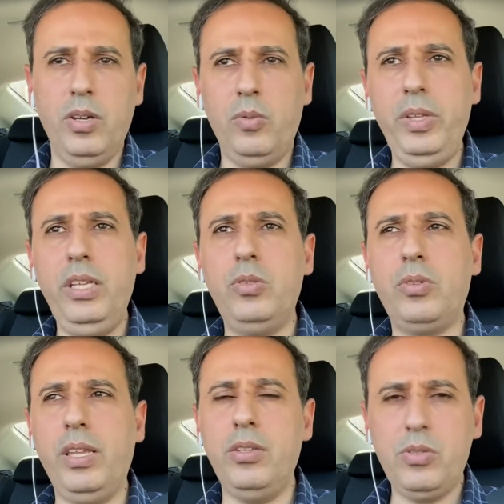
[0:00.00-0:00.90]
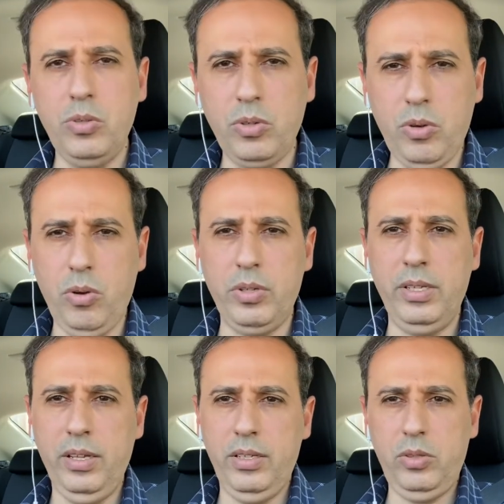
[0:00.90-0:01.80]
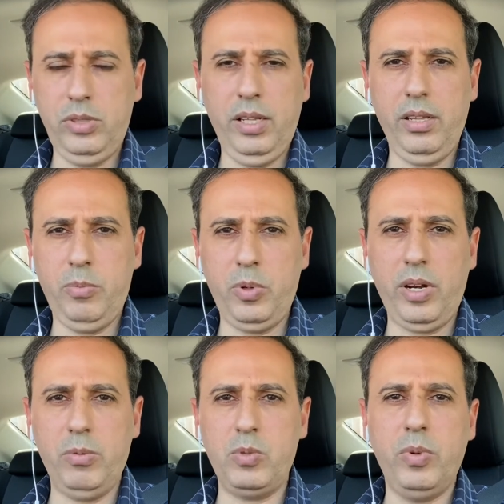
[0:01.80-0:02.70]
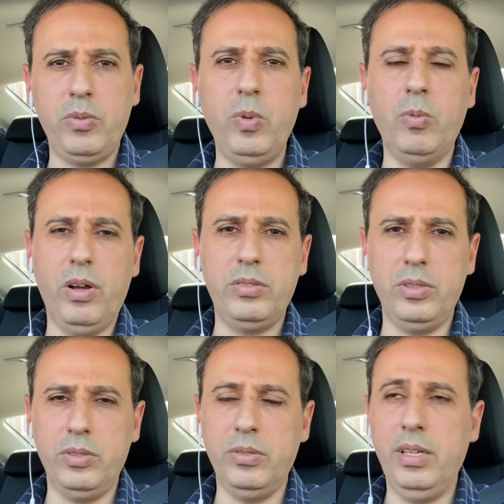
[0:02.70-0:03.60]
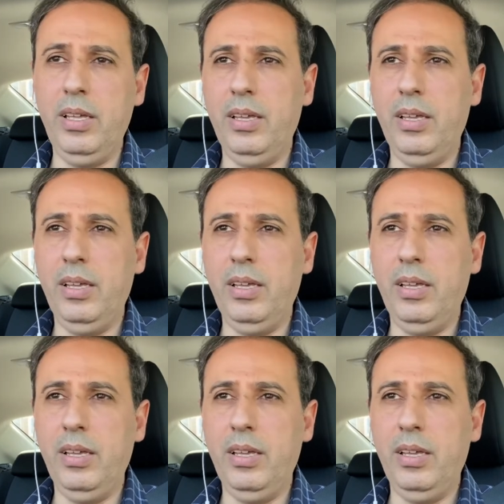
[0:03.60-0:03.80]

We need to write the pseudocode to tell the programmers what we want to do.